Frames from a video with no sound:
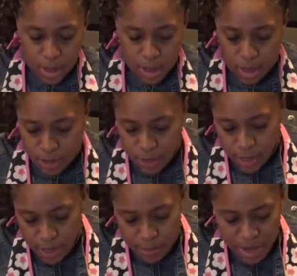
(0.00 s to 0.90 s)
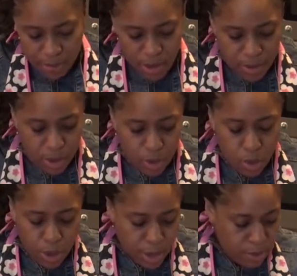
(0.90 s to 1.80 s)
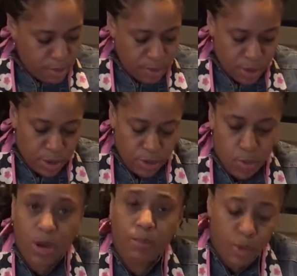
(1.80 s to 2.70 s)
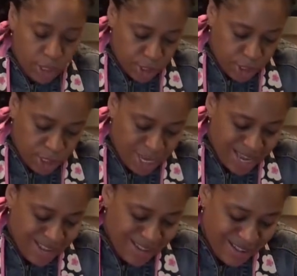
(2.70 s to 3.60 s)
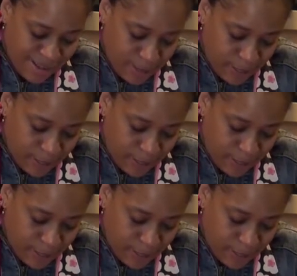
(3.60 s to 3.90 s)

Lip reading: And I think that might be about a 1/4 cup. I'm going to do one more just in case.